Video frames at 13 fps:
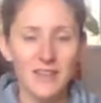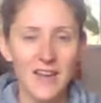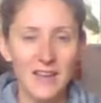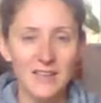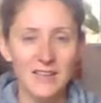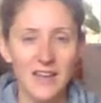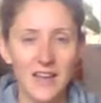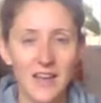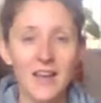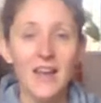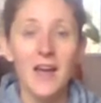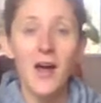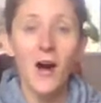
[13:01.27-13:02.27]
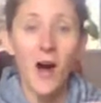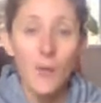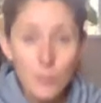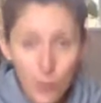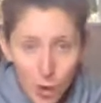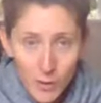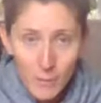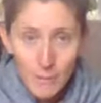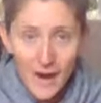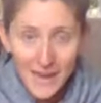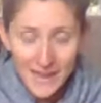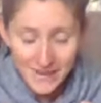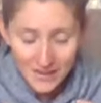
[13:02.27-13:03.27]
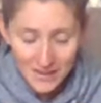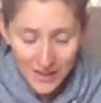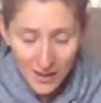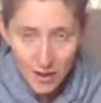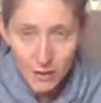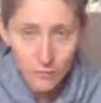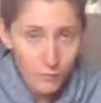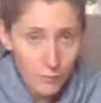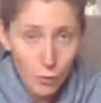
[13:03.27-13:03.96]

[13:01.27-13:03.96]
tense here, I'm dropping back into that kind of